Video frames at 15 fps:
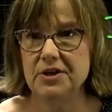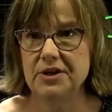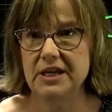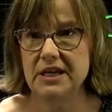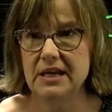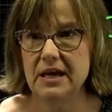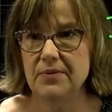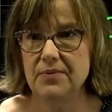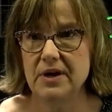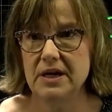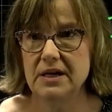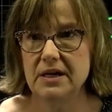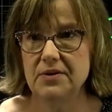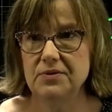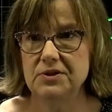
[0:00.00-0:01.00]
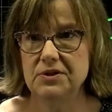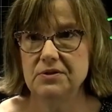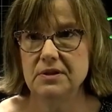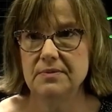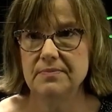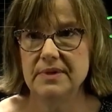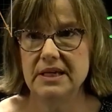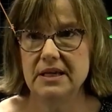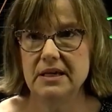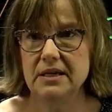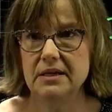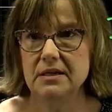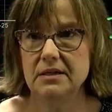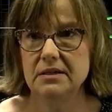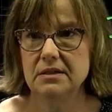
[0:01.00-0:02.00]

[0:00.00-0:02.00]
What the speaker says: looking at right now, so let me